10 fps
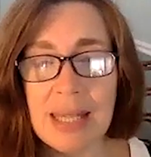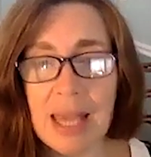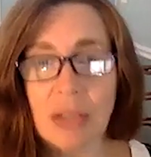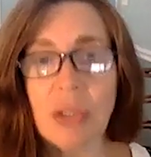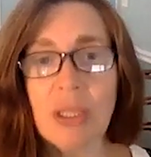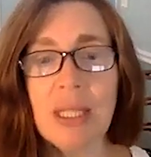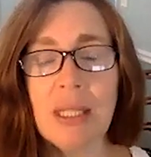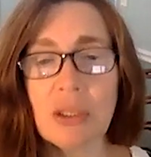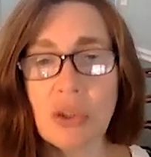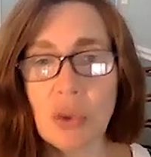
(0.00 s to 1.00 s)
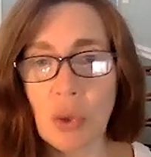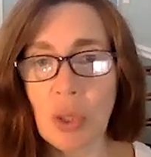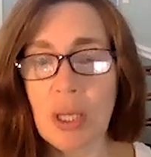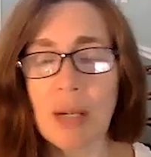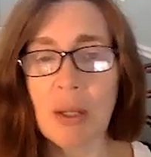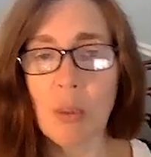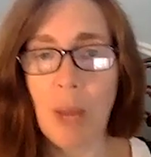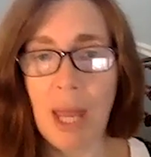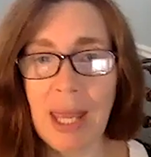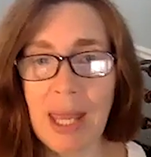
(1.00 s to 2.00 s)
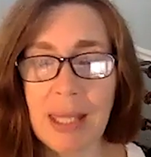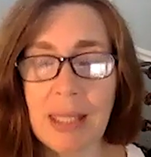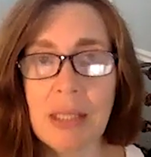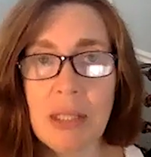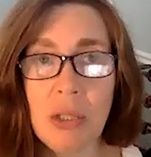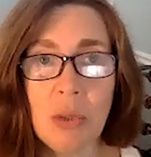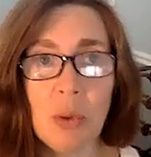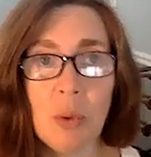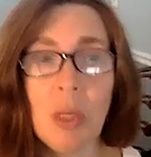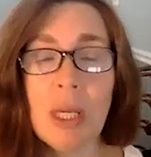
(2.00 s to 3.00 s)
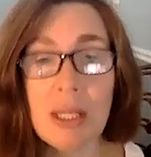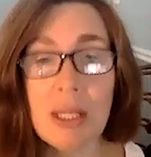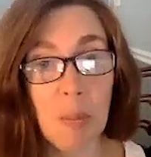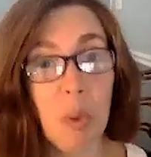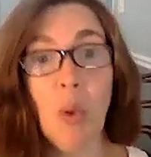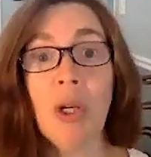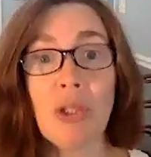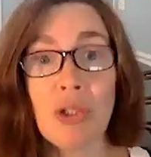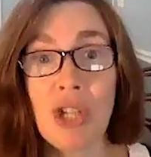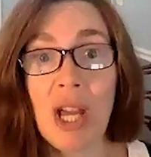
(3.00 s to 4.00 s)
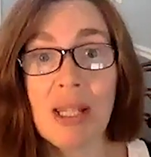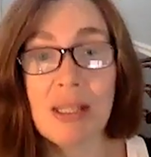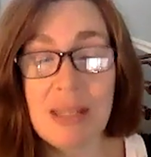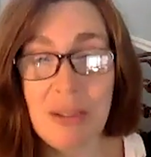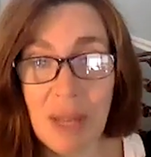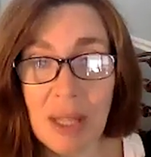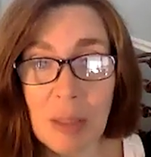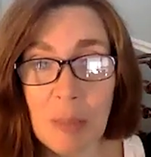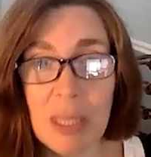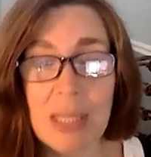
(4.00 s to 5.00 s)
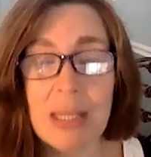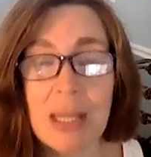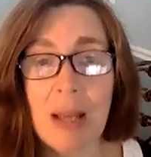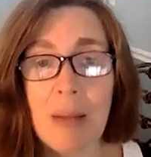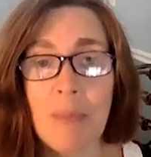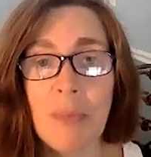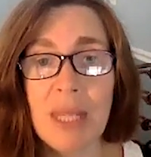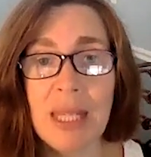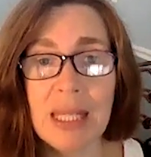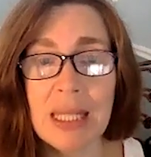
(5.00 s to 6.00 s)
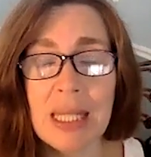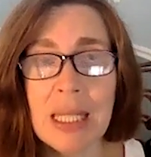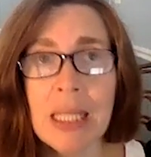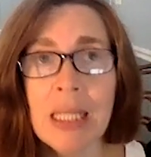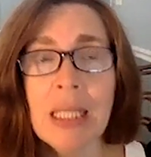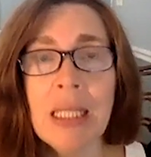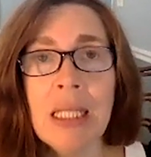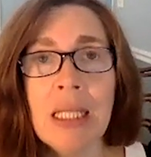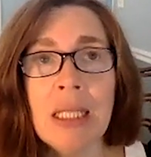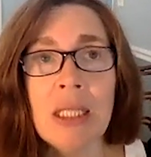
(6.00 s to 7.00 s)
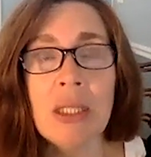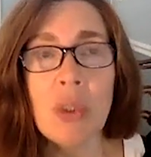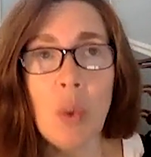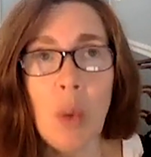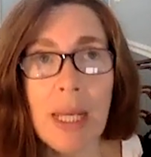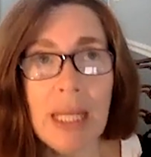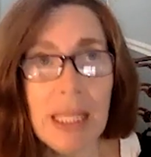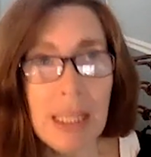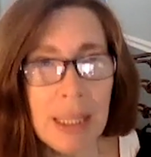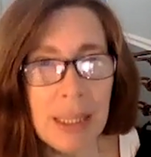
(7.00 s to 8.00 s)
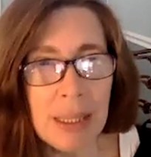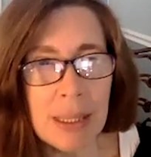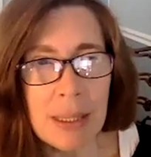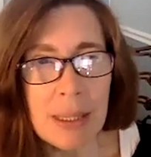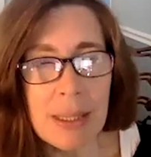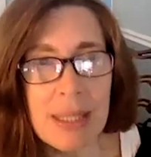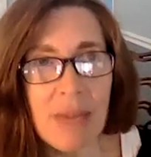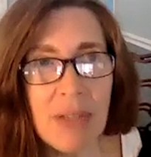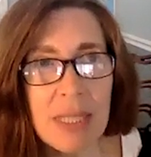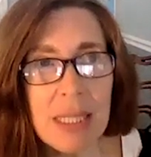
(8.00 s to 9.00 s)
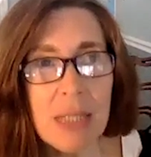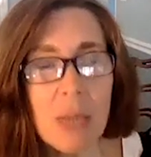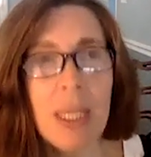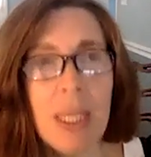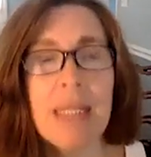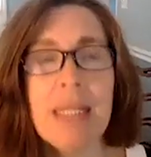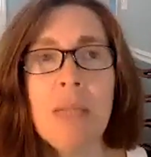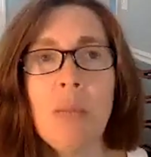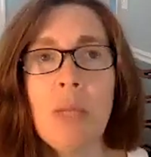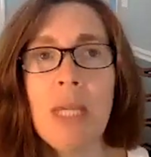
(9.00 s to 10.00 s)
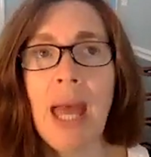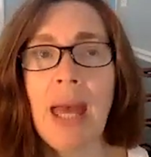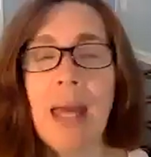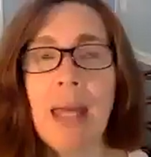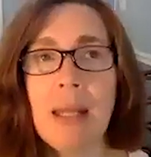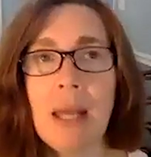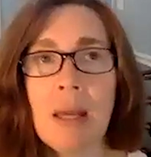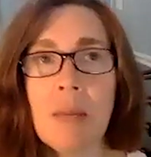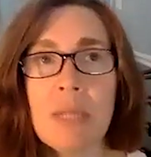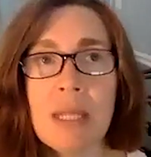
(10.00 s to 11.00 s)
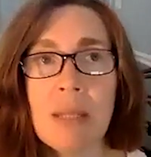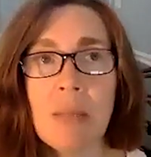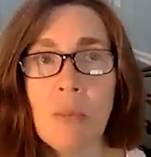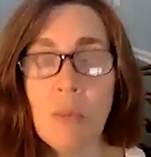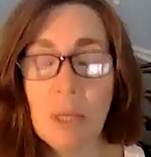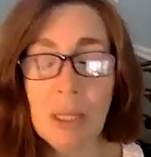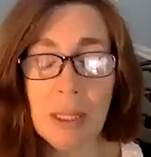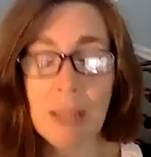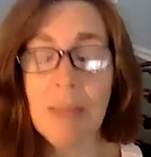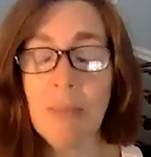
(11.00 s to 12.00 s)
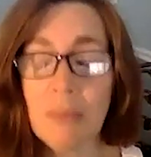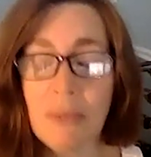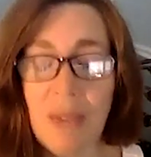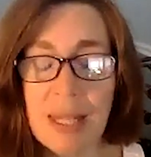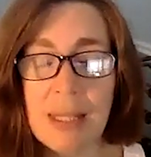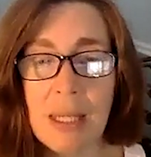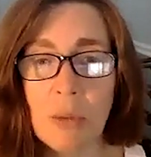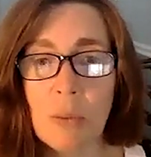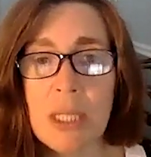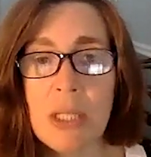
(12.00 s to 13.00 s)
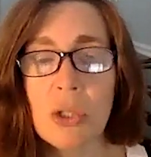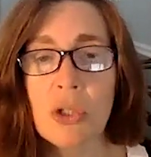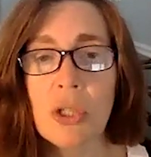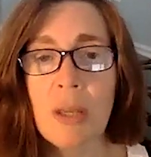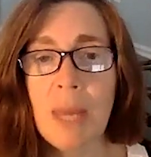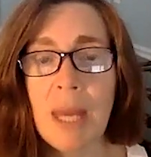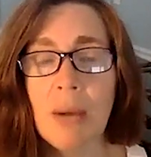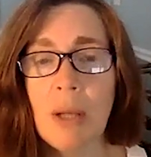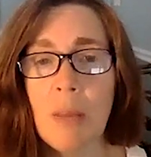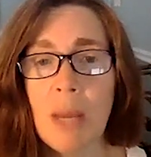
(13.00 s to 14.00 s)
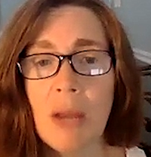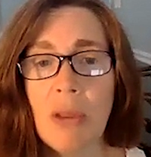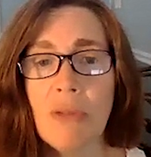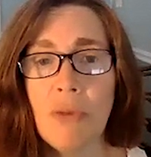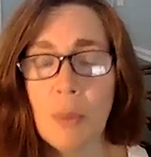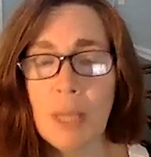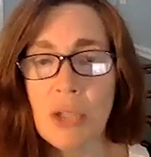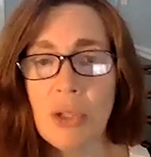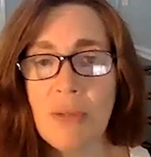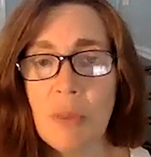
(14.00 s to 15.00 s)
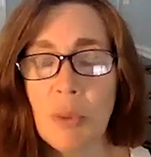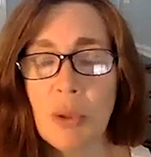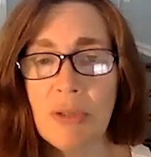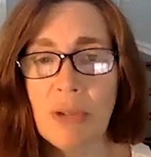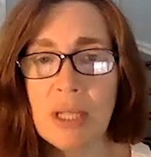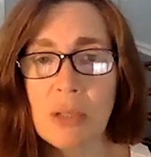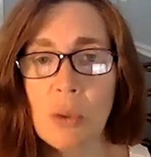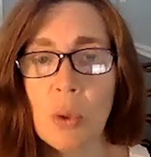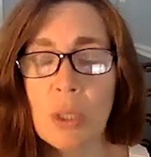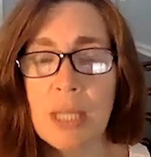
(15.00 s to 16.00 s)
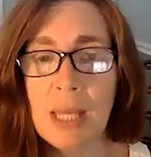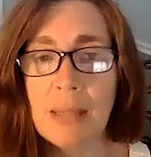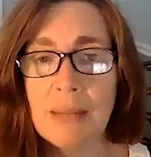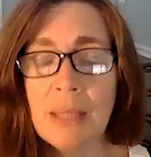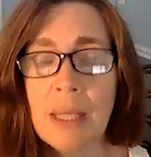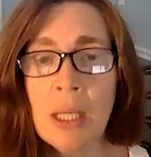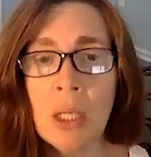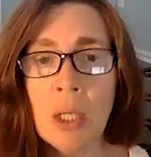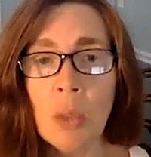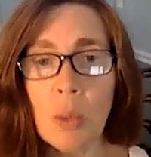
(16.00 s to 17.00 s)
actually an extraordinary way to support your child's development. Um, in 2017, 2018, we had um, some really fascinating research come out about the formation of the prefrontal cortex. Mm-hmm.